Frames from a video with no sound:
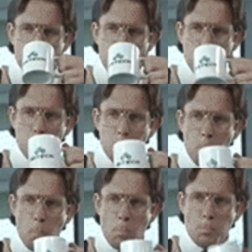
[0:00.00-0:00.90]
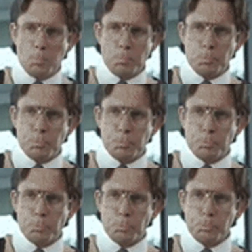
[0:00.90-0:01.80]
NAR either leads or
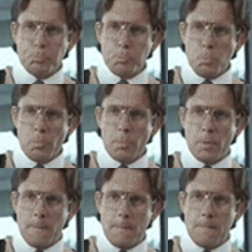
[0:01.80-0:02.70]
strongly supports